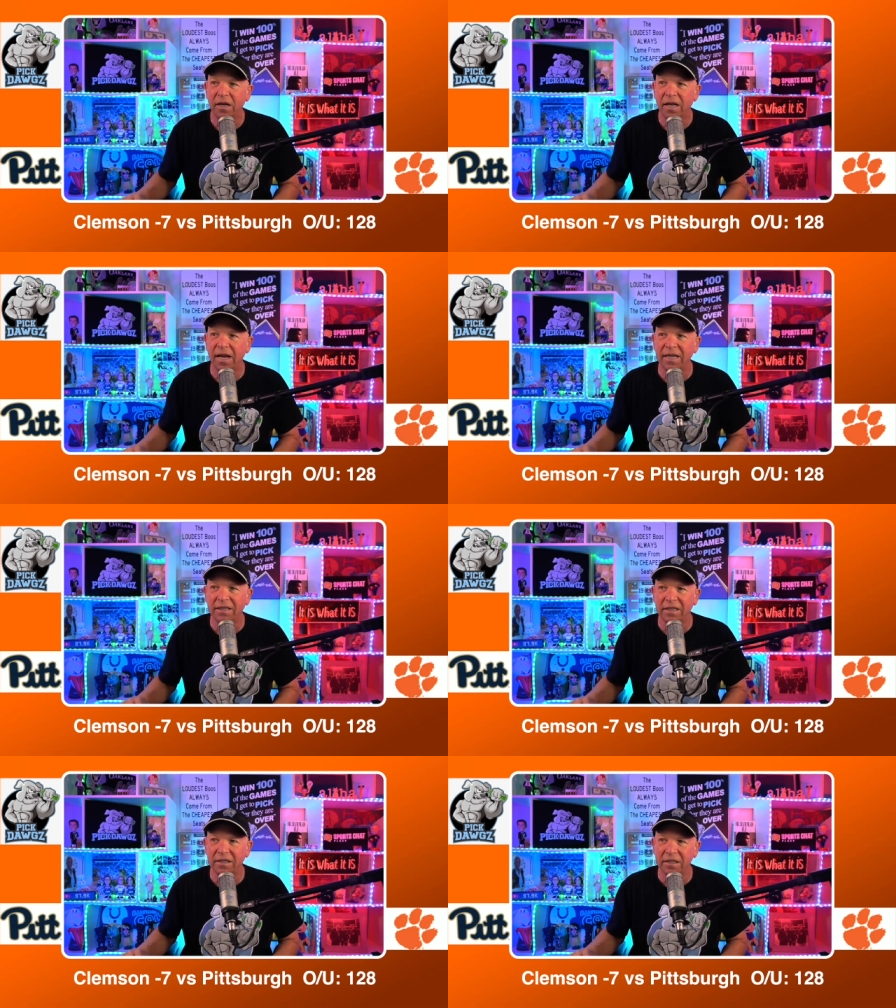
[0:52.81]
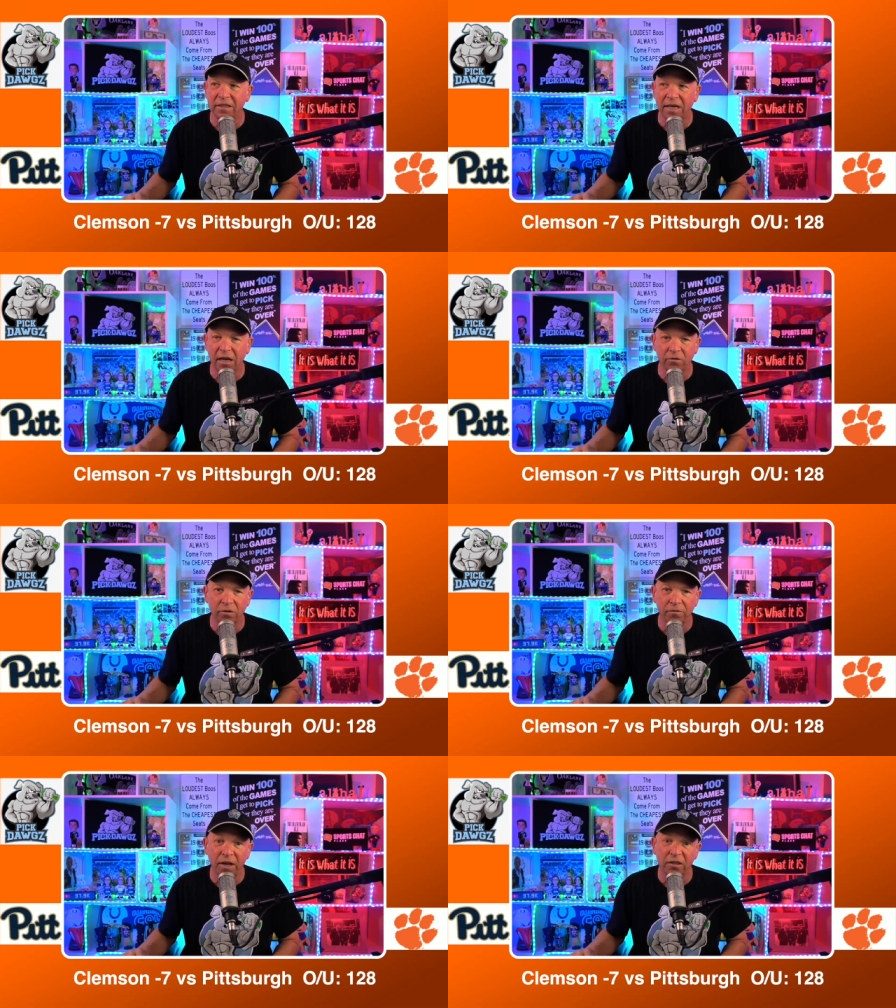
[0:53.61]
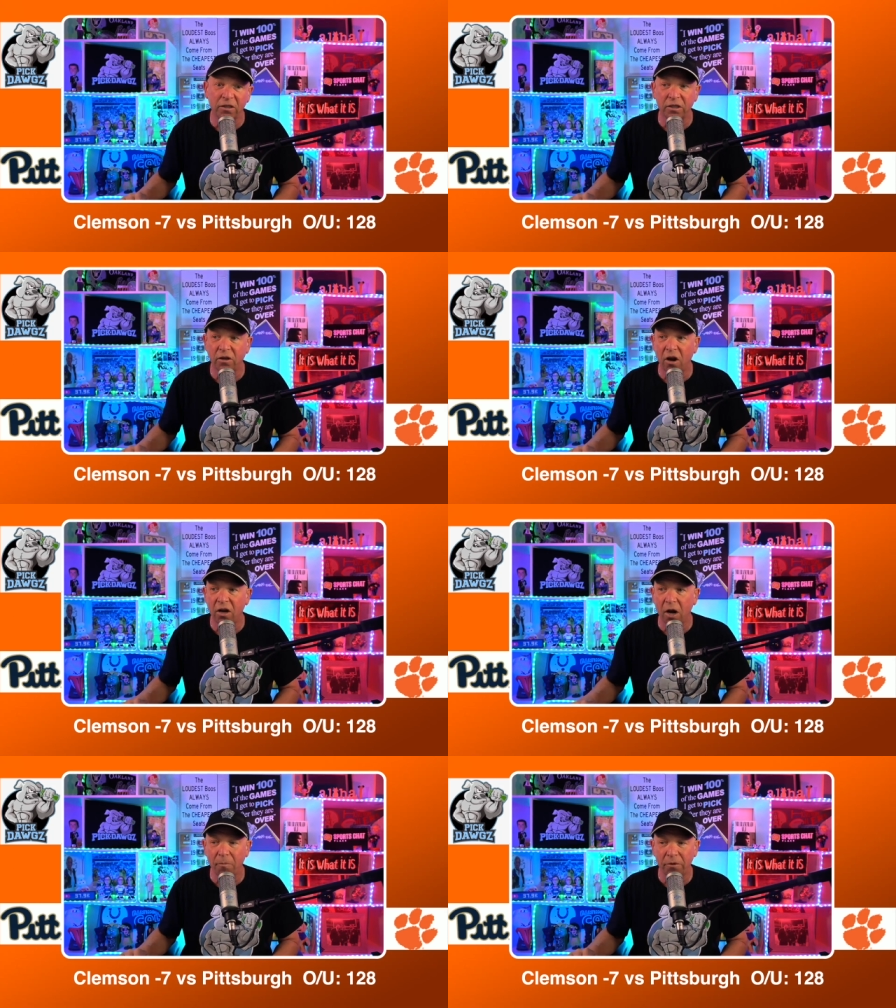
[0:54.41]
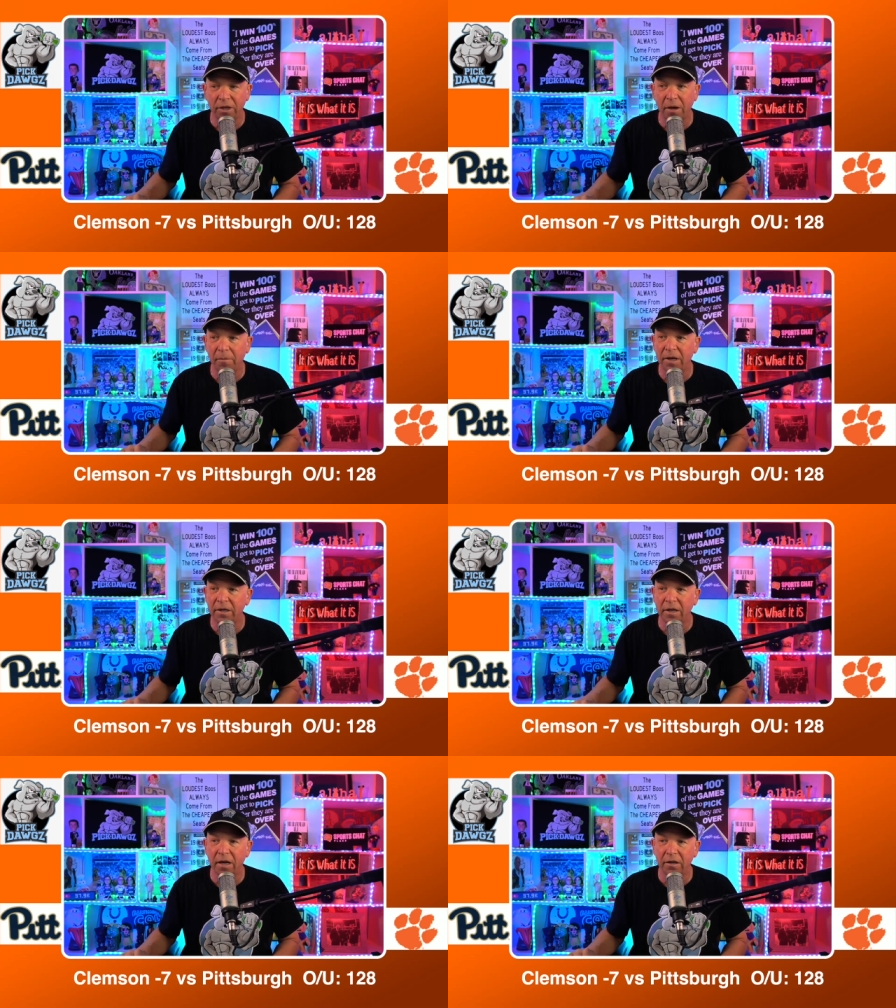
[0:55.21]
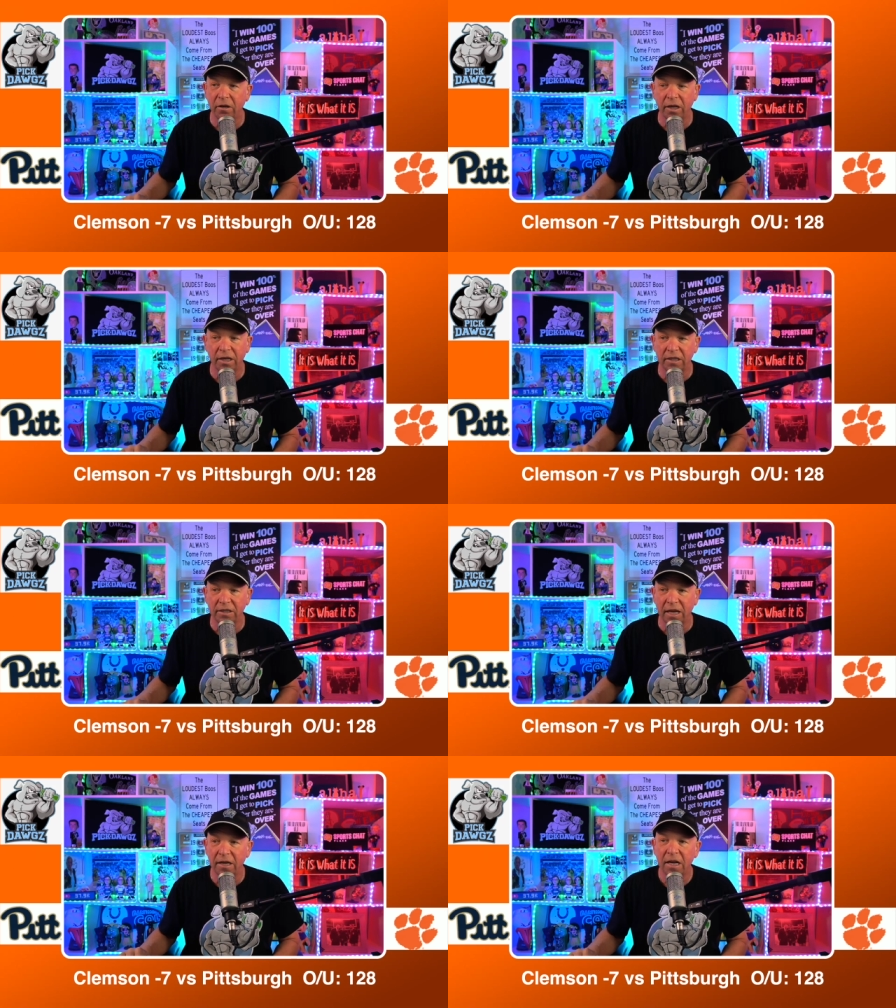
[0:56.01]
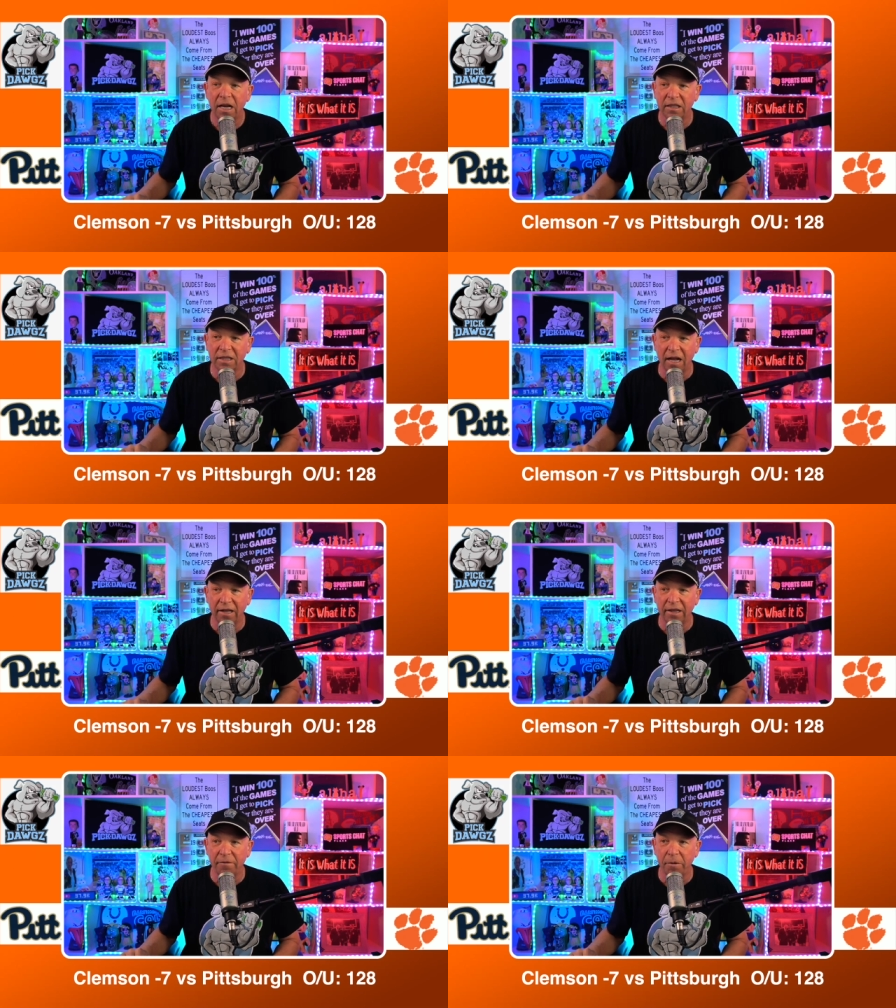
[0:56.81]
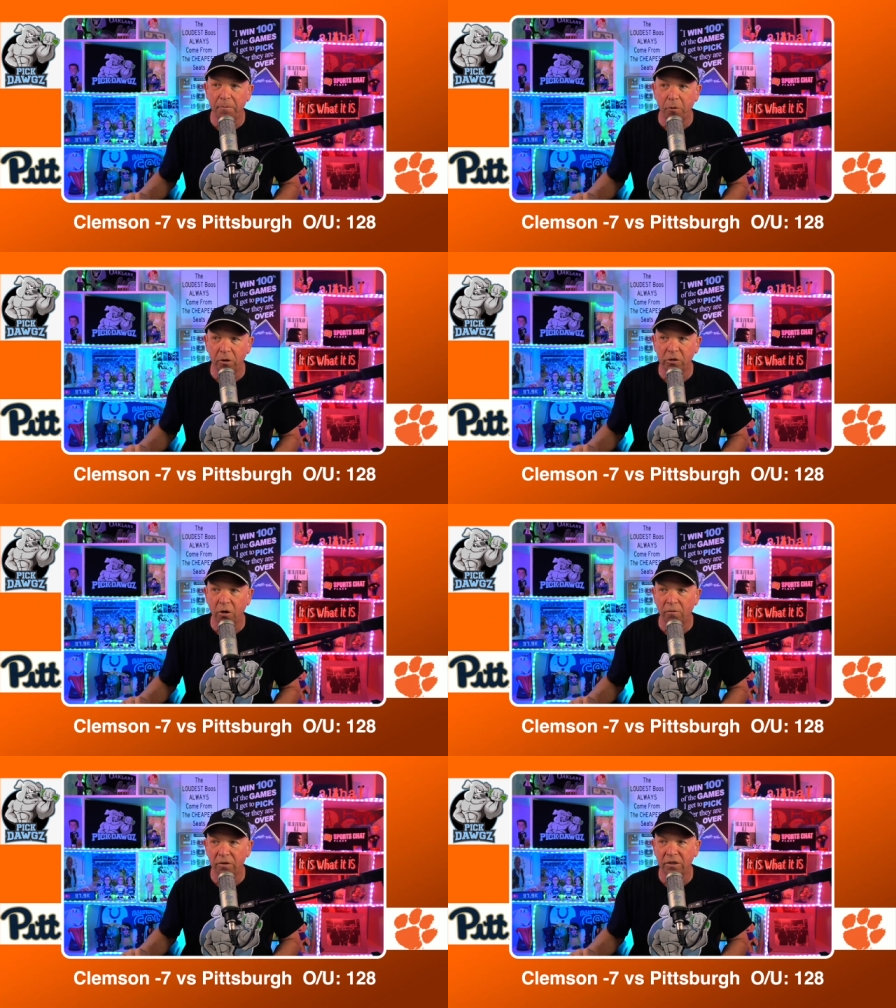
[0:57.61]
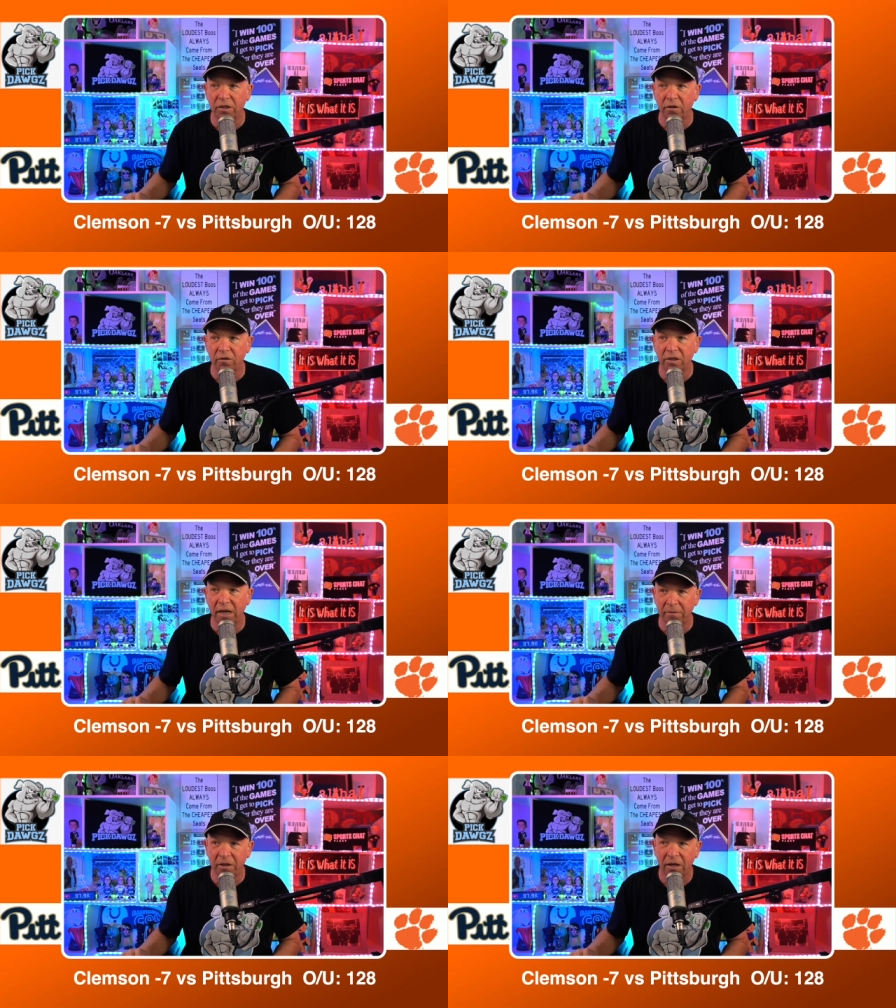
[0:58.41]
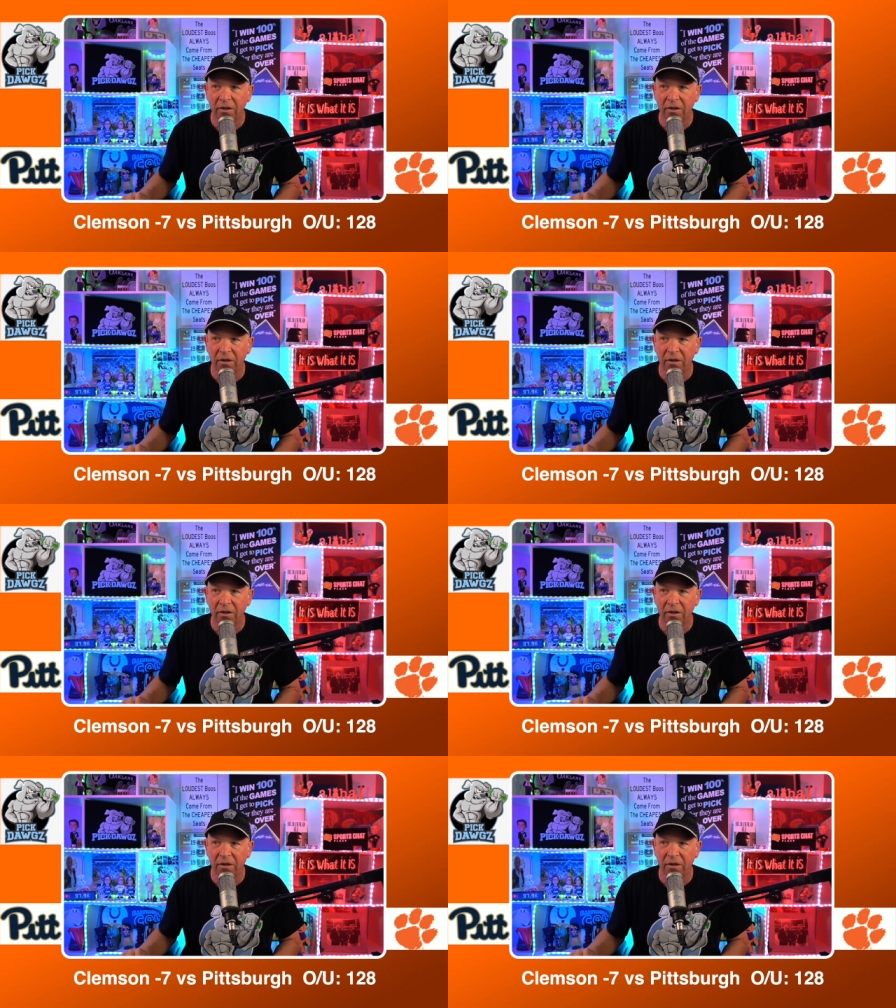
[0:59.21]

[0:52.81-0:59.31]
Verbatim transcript: That A C C schedule eventually caught up with them. And, uh, you know, like I said, it's not like they've been pushovers in those games.